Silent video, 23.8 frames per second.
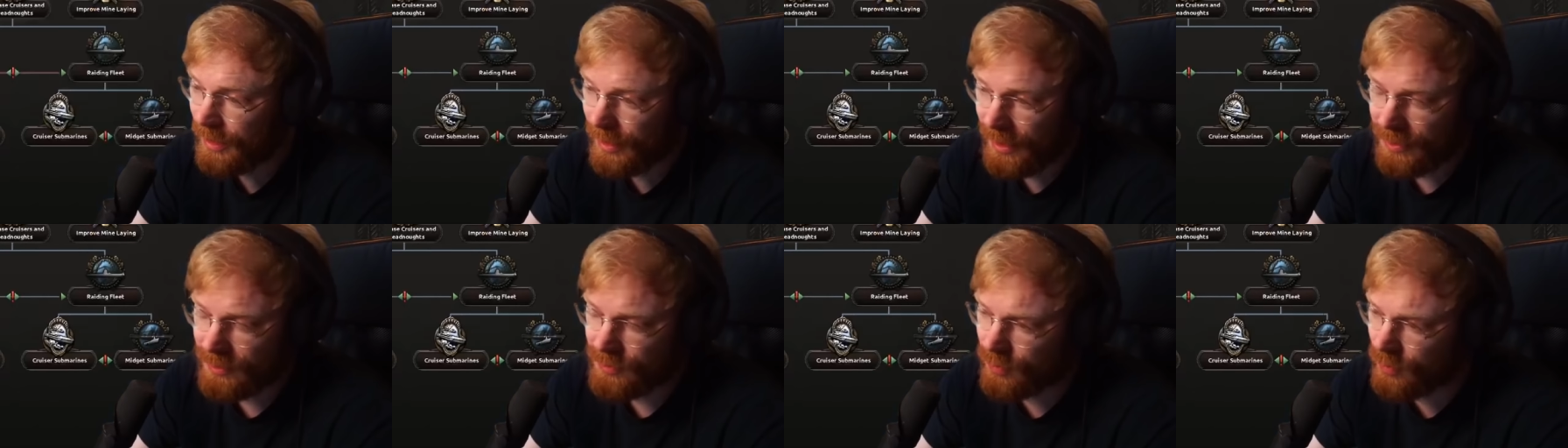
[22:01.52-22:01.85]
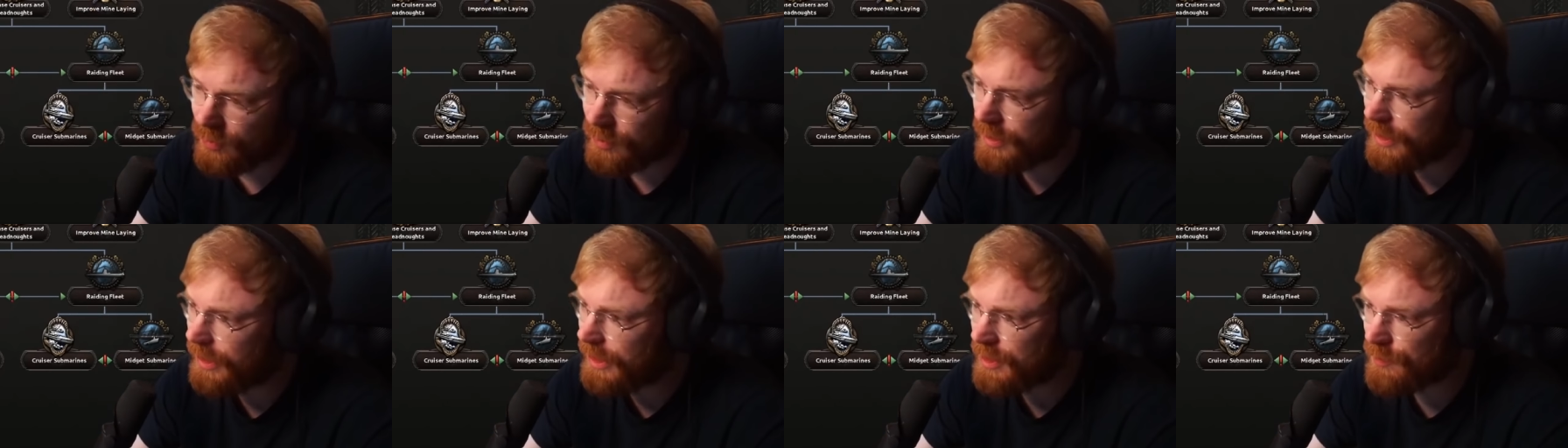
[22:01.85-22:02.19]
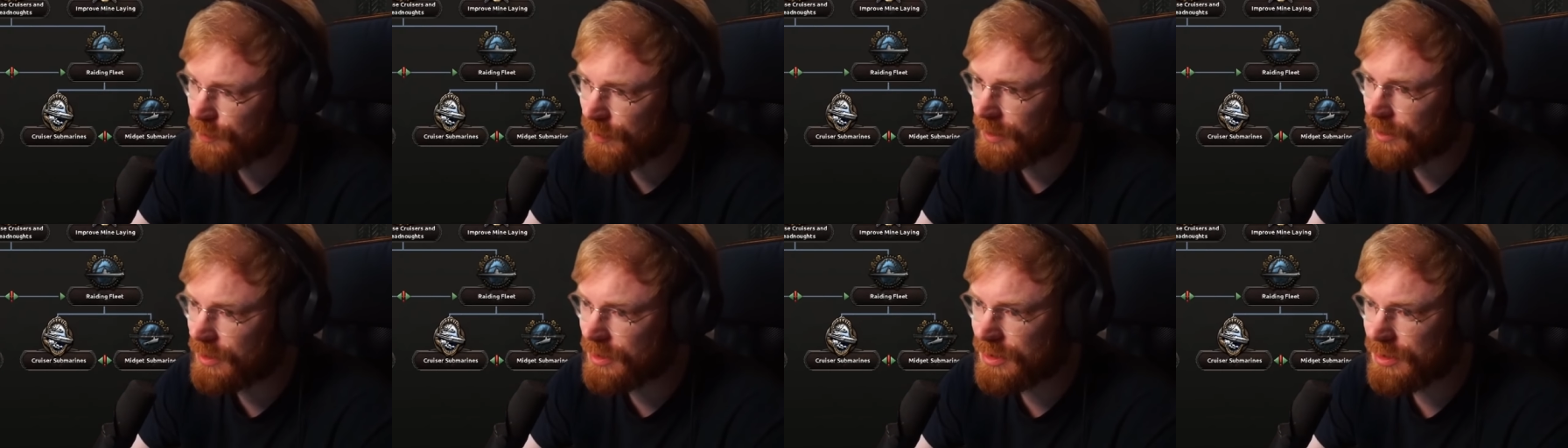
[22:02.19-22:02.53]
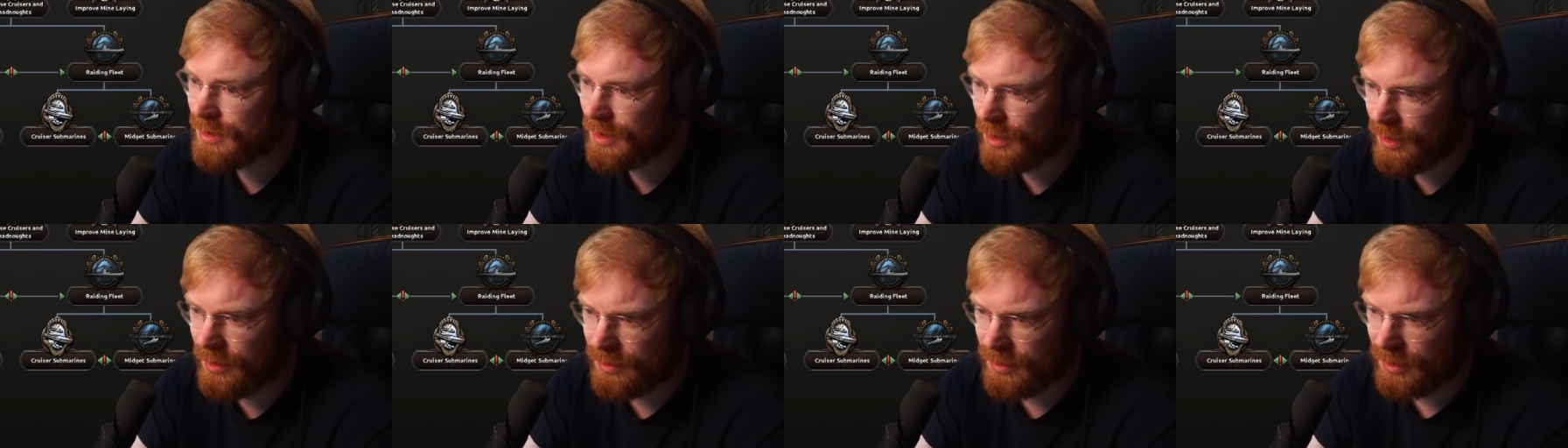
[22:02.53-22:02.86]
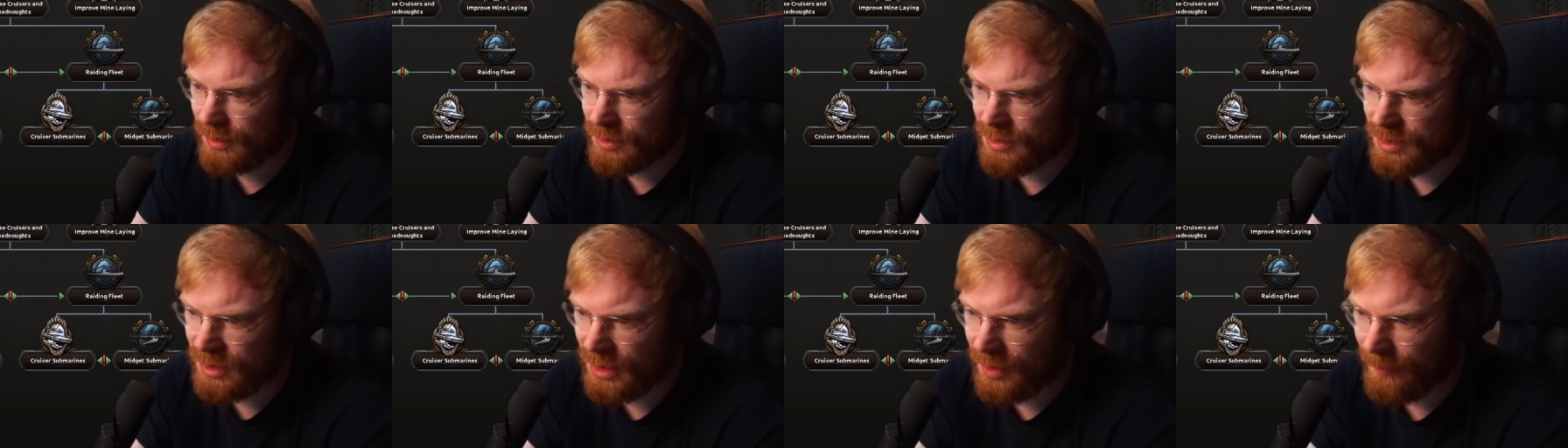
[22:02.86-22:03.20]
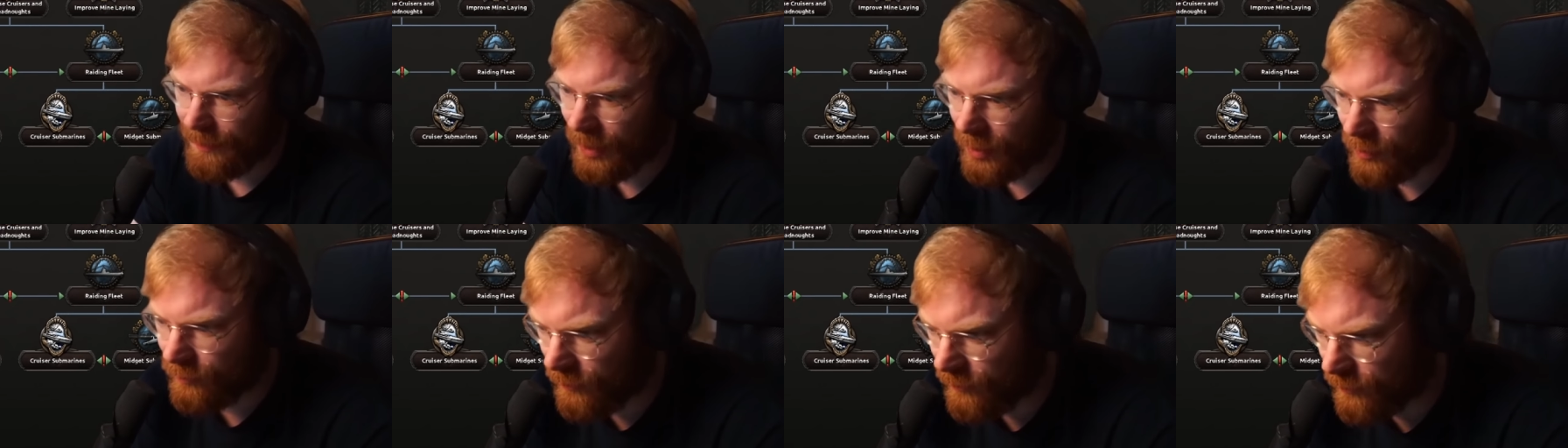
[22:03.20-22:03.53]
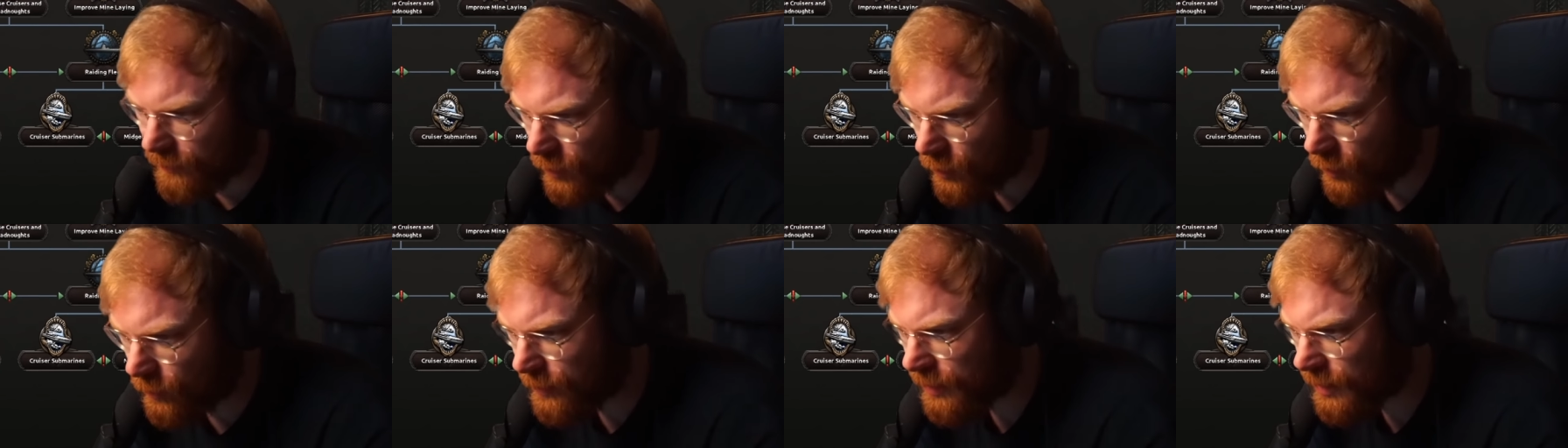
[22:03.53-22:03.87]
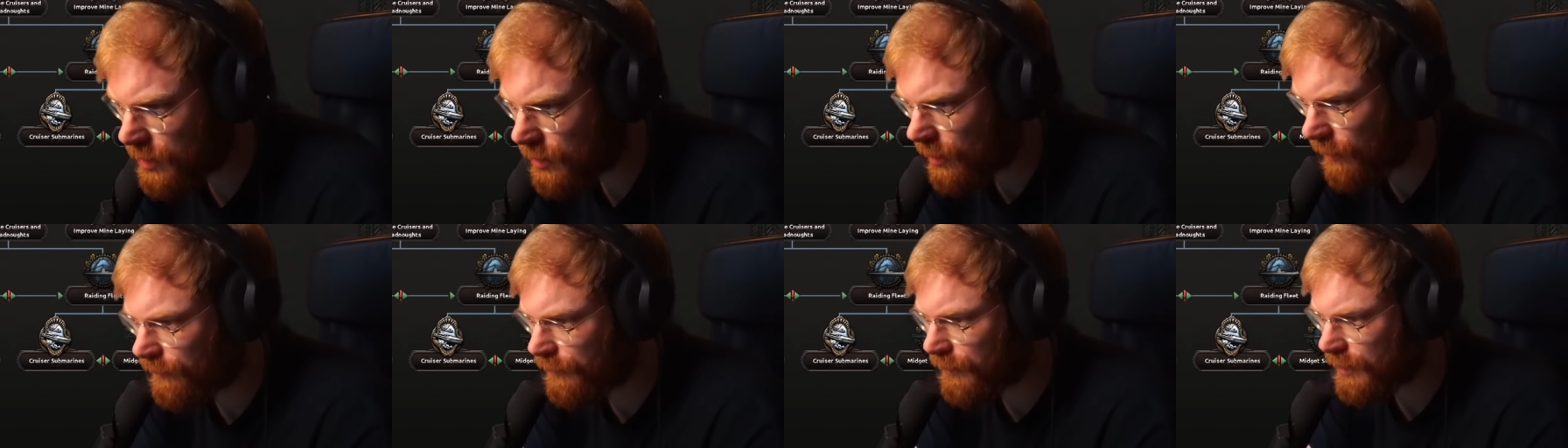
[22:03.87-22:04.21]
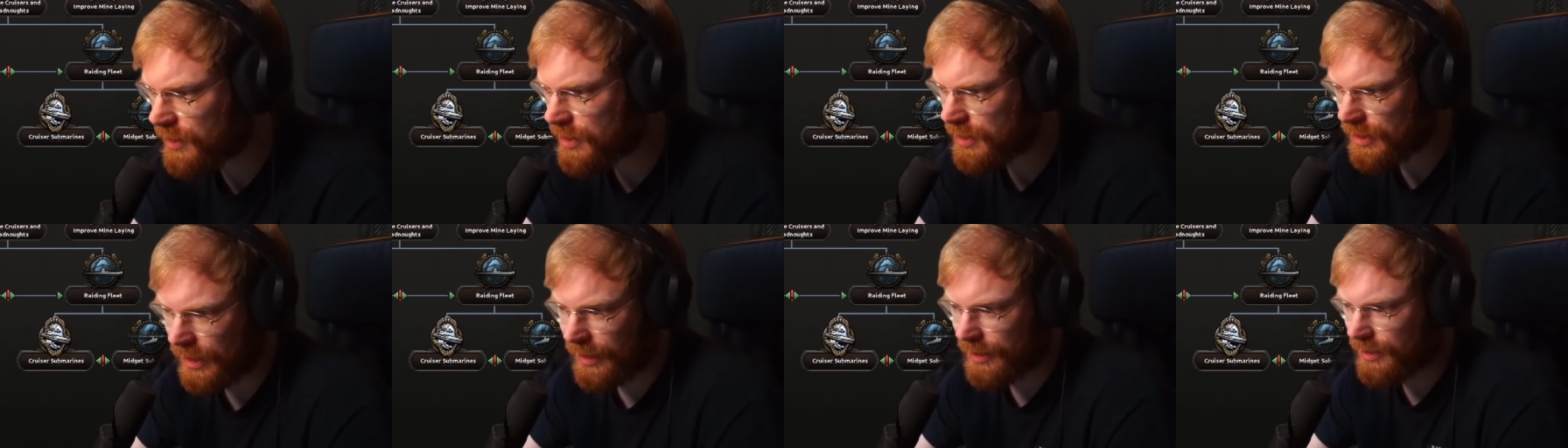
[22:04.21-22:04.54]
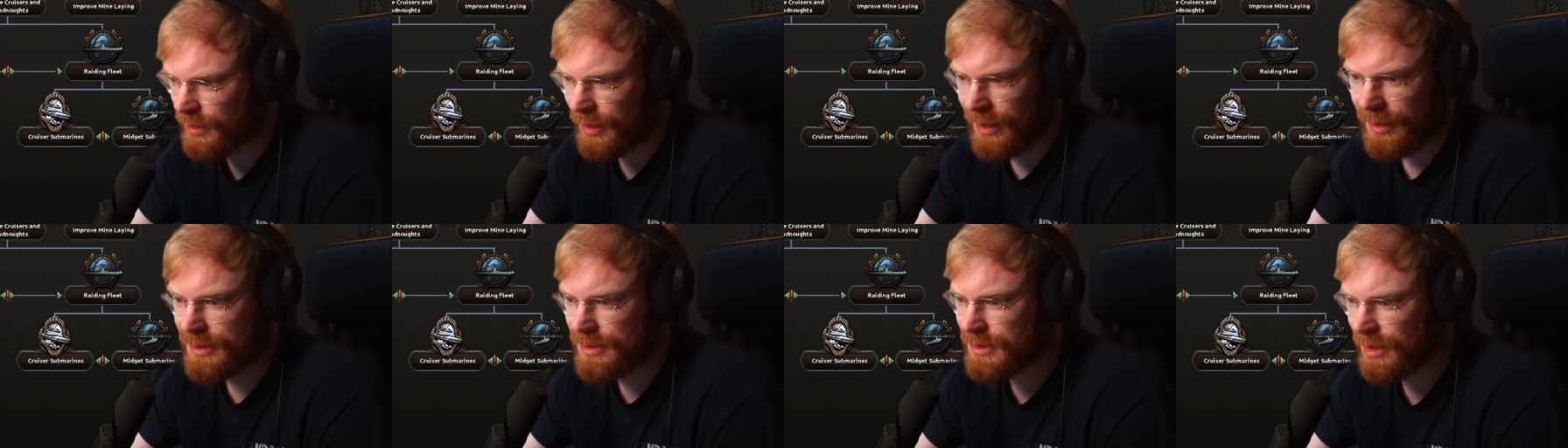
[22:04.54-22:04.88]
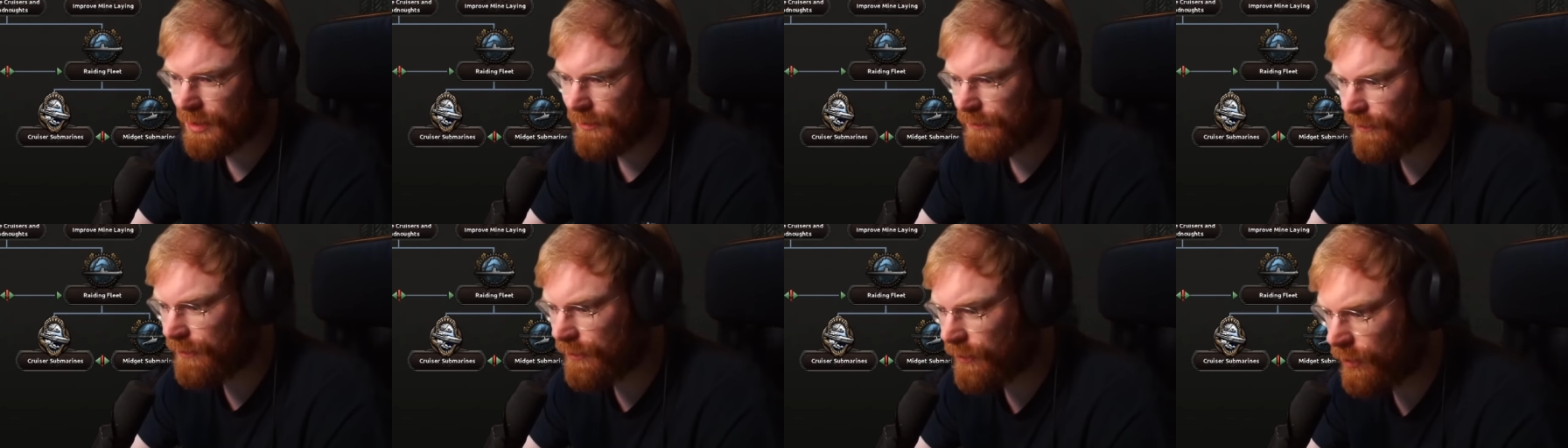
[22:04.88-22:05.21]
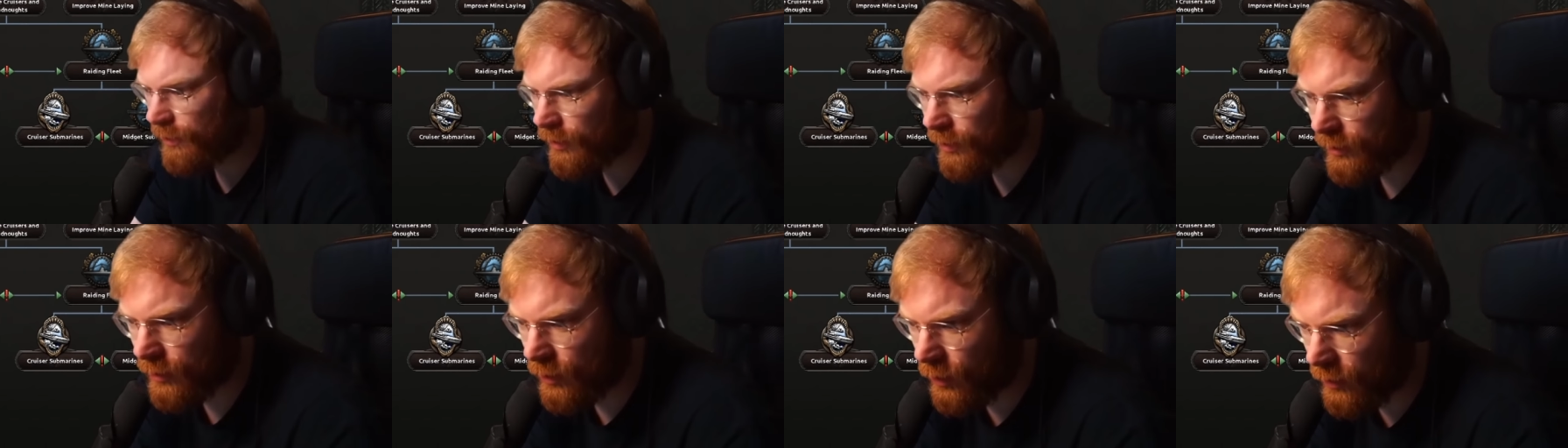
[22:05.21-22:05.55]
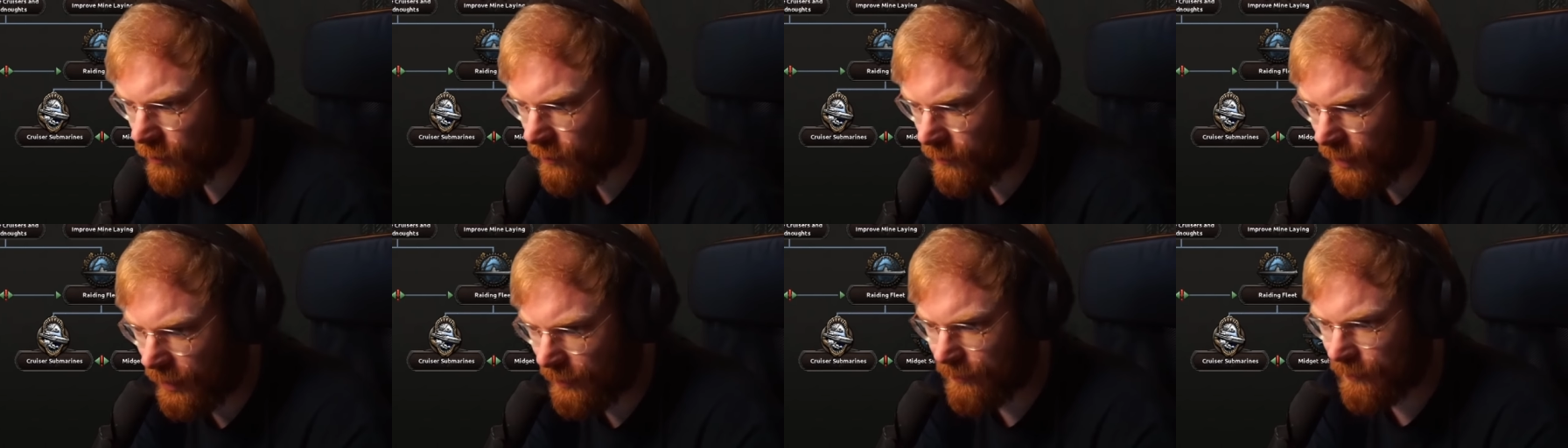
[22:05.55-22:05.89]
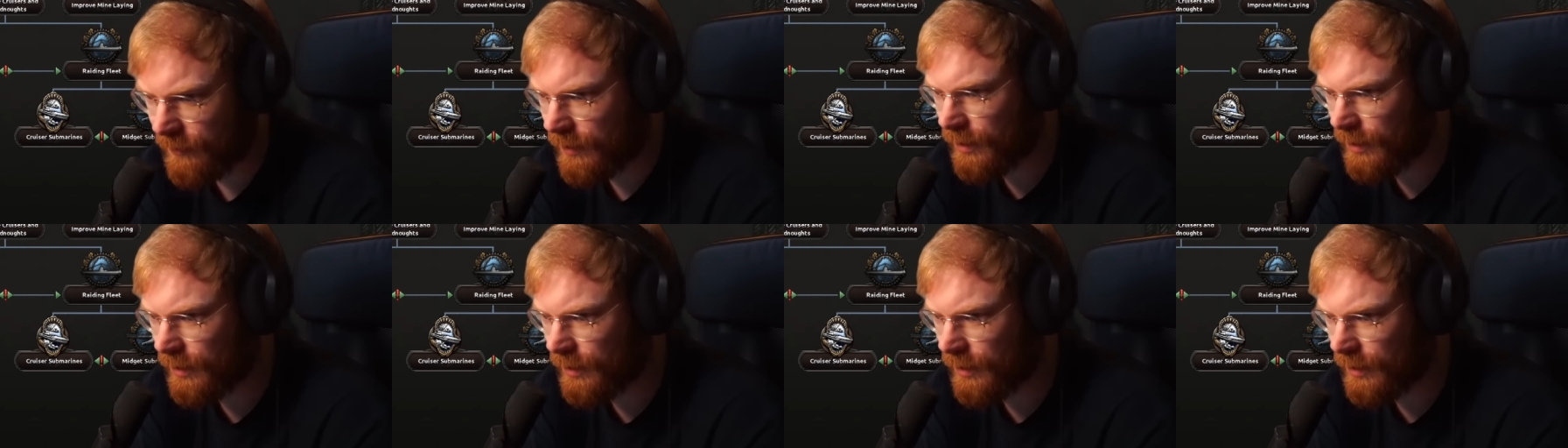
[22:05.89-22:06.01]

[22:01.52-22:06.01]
I told you guys when this DLC came out with the new peace conferences, I said for the whole time,